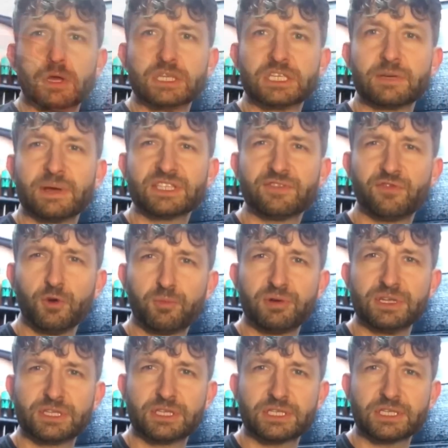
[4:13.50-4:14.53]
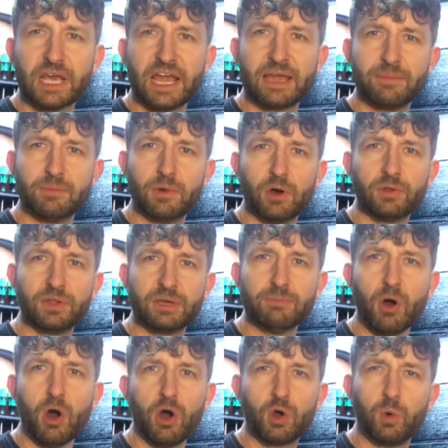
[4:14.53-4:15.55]
So as the footprint's the same on the
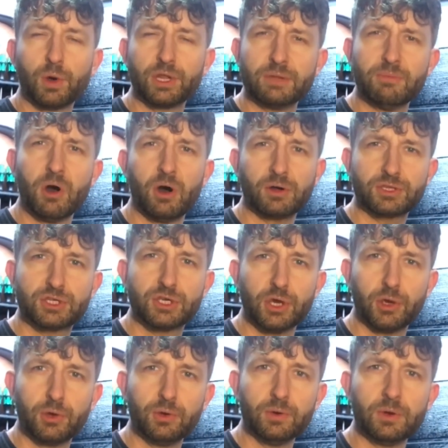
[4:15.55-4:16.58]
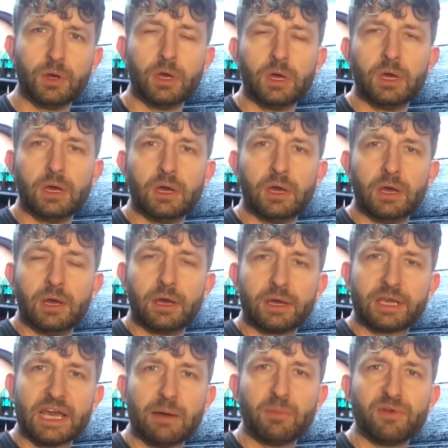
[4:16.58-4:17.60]
Mark I and the Mark II,
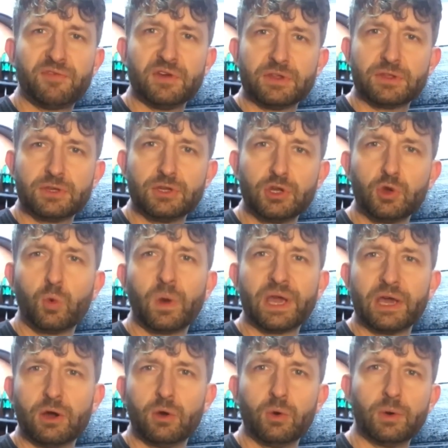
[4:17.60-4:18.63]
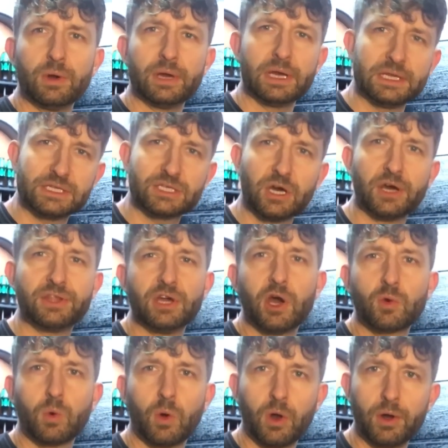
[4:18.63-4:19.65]
can we fit the new wheel inside the
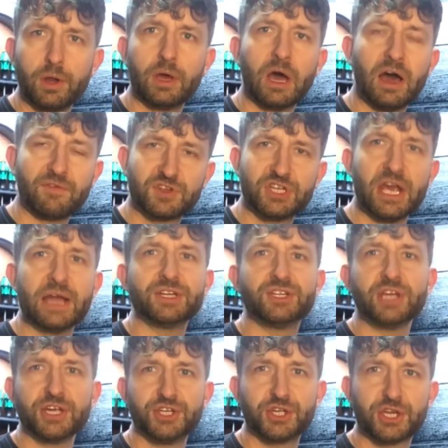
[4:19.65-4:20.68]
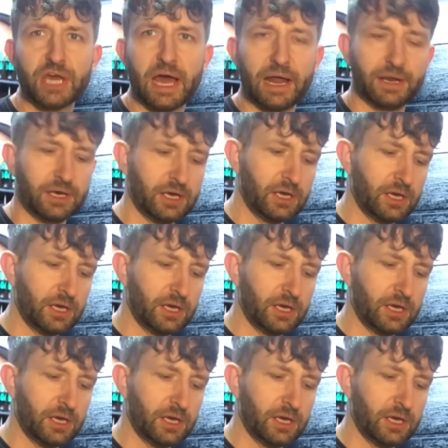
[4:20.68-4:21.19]
old one? I've checked, yes you can.